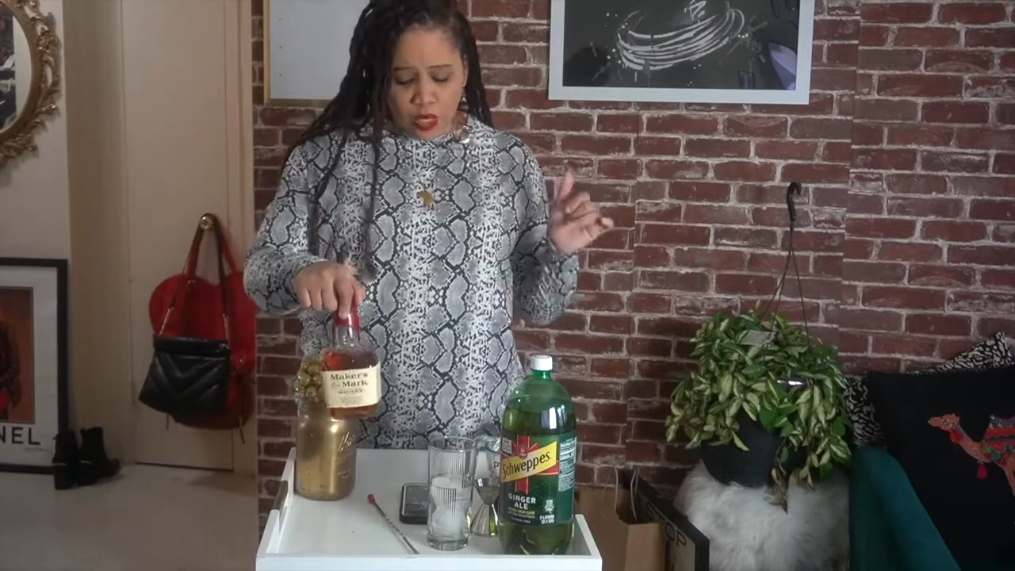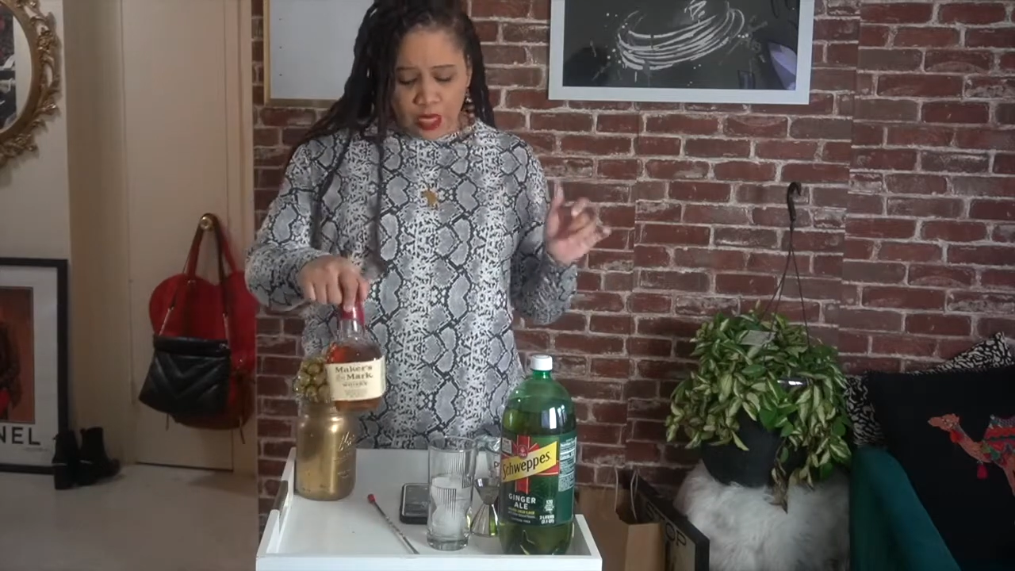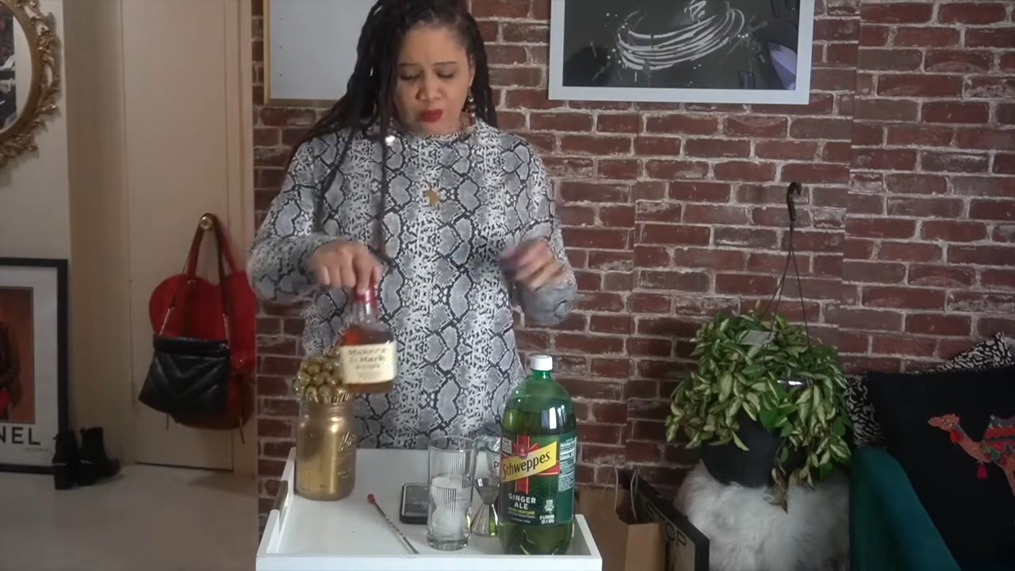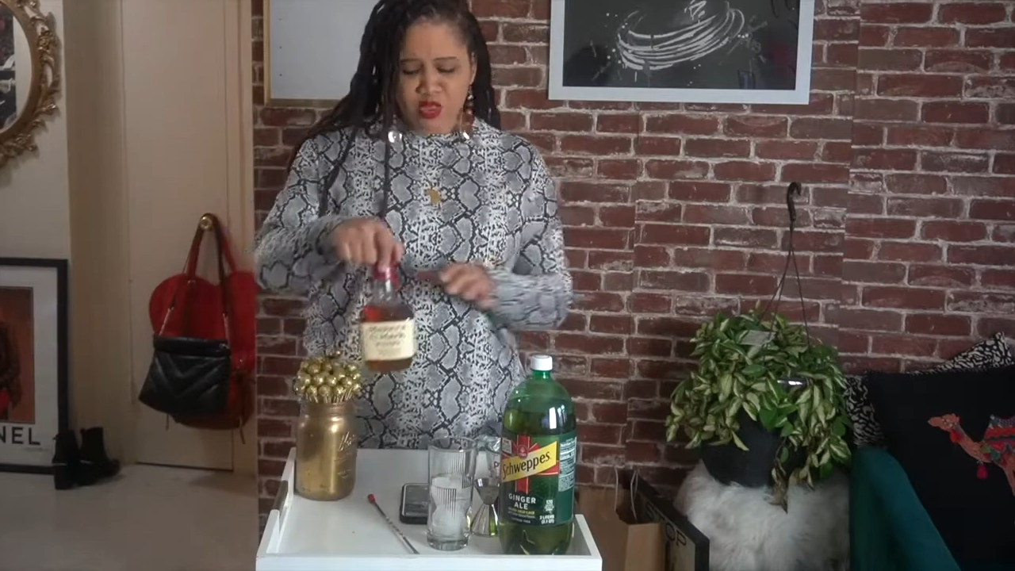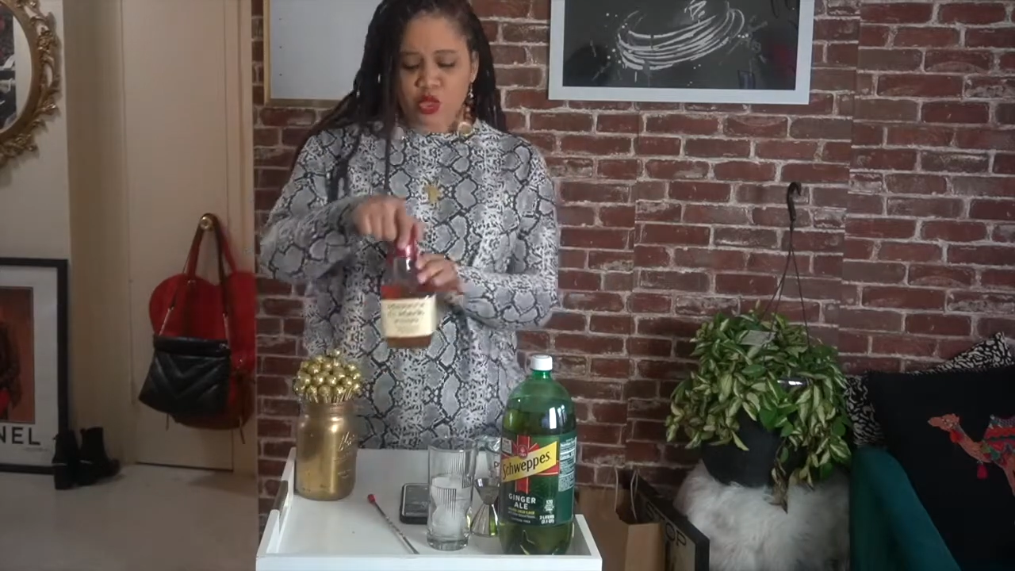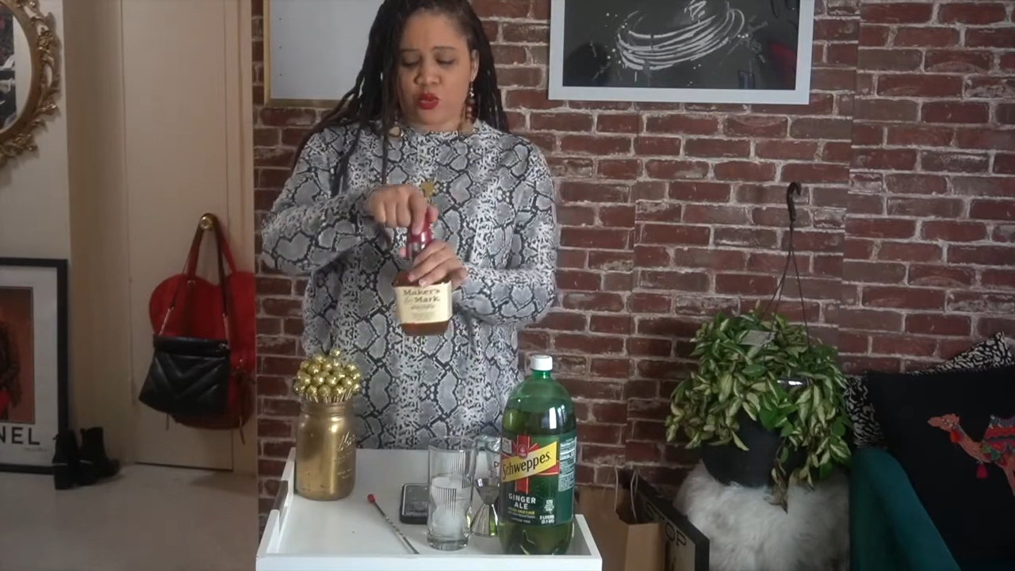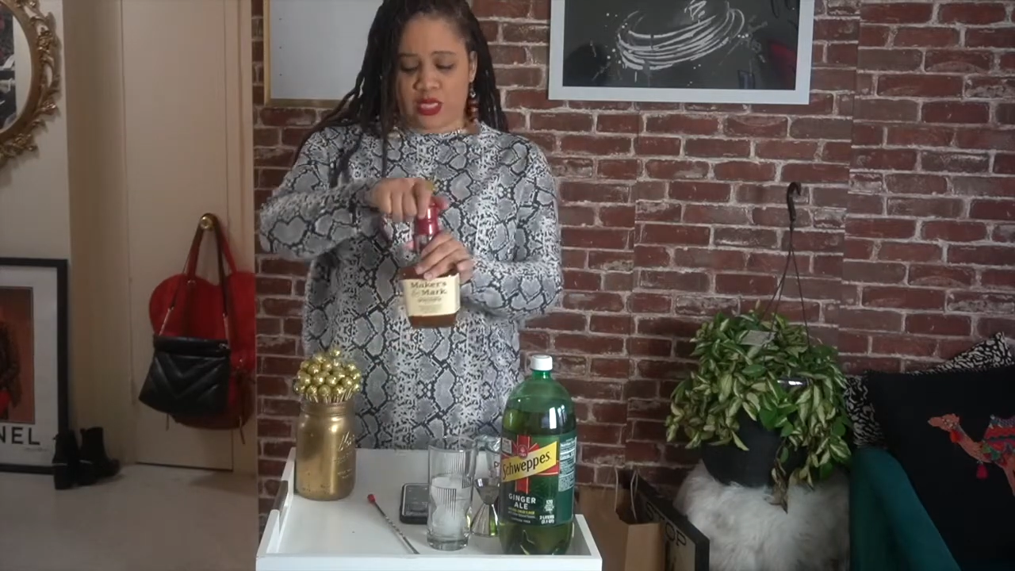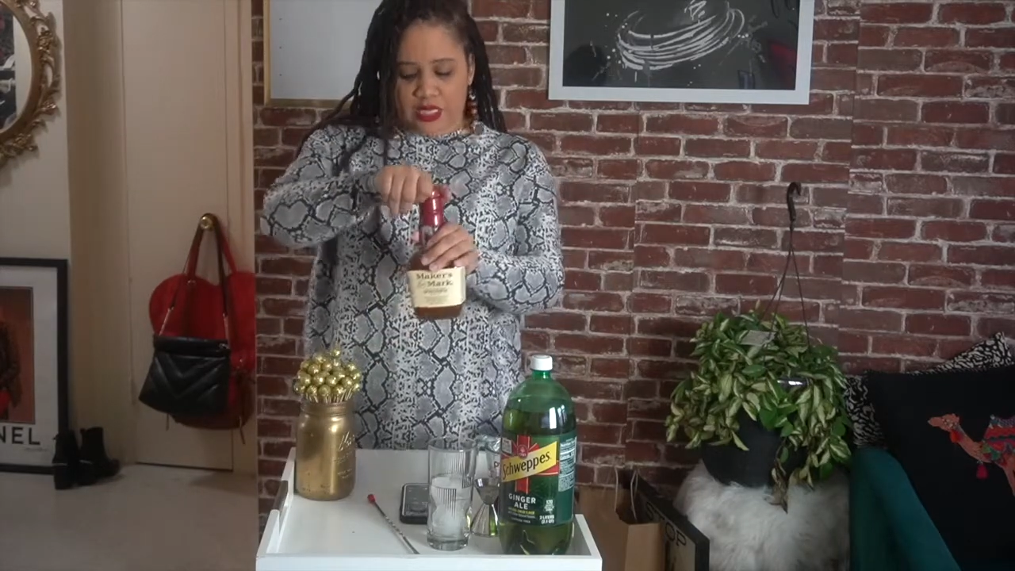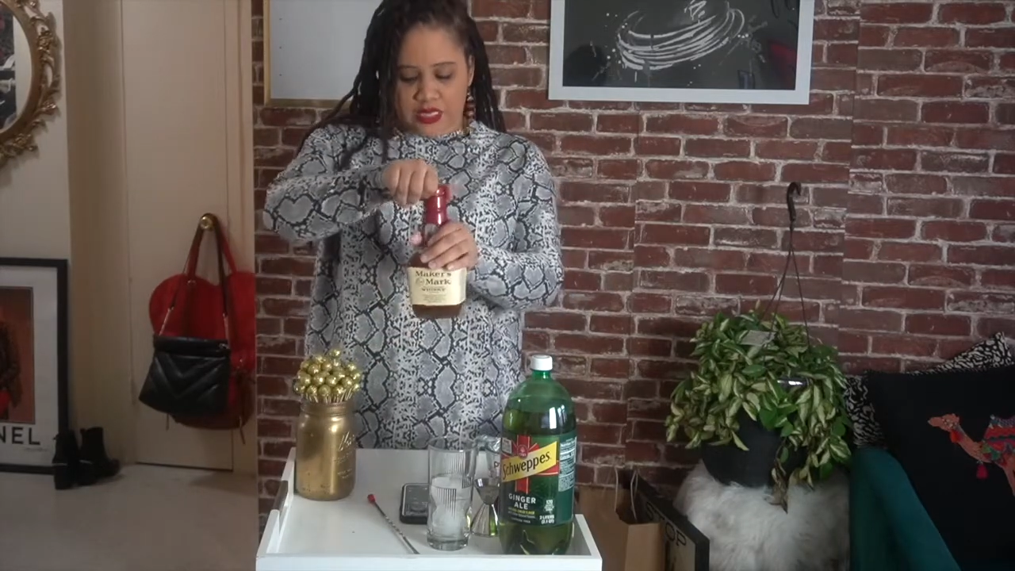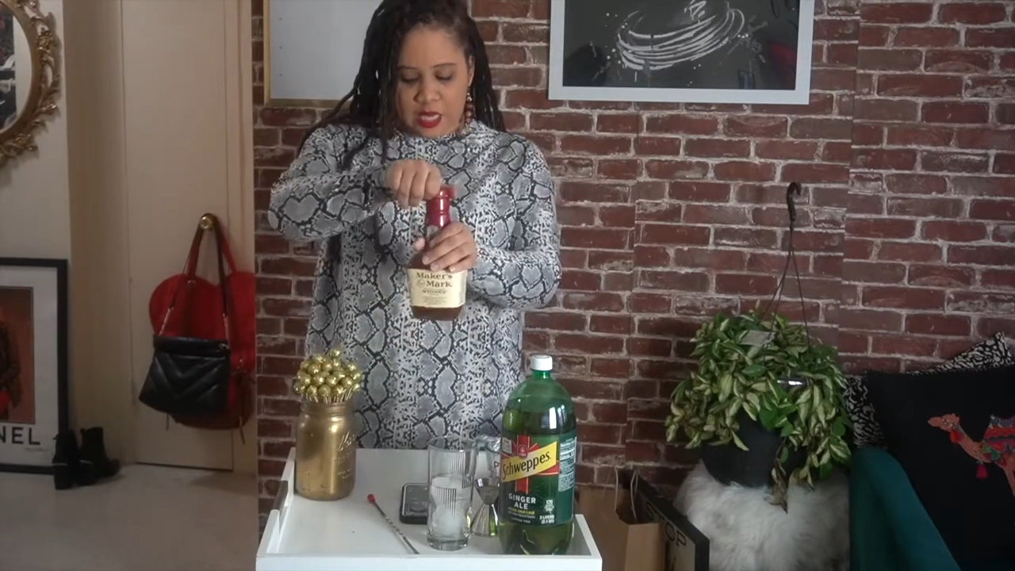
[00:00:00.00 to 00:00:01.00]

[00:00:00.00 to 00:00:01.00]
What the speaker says: I'm doing is,